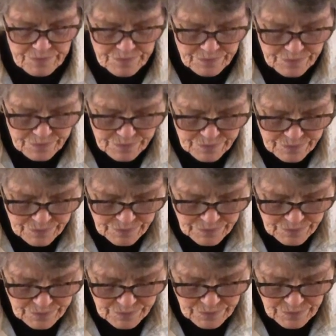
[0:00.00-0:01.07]

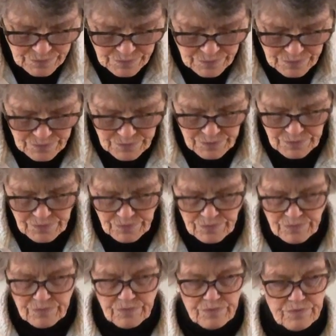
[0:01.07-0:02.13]

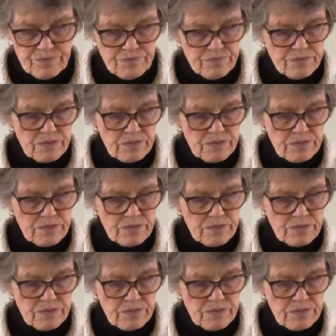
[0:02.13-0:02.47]
Nothing is said.